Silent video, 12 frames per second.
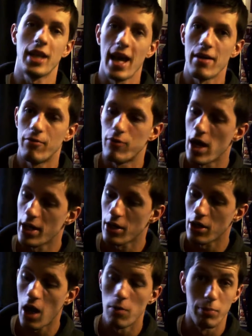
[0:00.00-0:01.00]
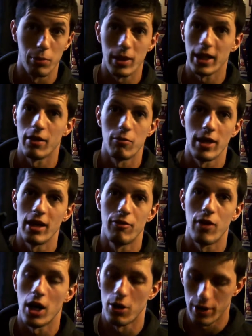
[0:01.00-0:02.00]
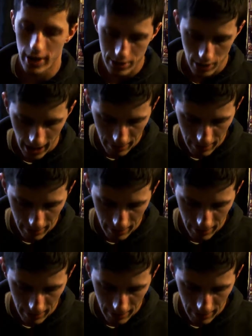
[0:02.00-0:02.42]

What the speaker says: again very good gun. Brilliant rate of fire on this. I